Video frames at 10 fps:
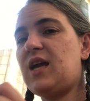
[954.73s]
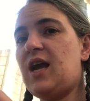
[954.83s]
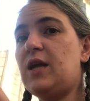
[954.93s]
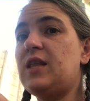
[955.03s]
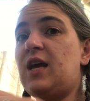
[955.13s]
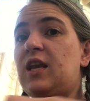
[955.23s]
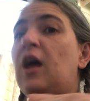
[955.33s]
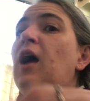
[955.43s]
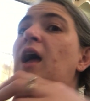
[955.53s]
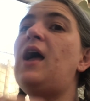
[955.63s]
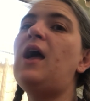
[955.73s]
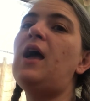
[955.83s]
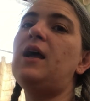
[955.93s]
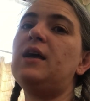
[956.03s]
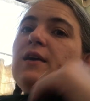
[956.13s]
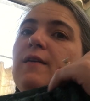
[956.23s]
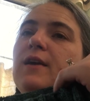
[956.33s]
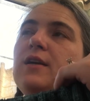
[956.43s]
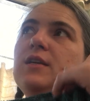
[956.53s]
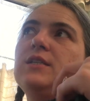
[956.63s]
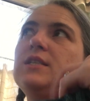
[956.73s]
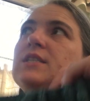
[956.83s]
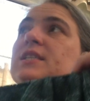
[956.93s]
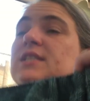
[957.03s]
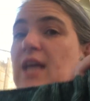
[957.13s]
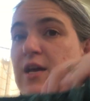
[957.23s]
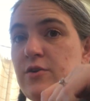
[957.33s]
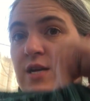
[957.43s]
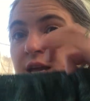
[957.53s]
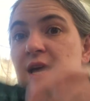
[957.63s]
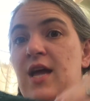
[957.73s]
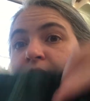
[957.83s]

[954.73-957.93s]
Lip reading: and then Saturday at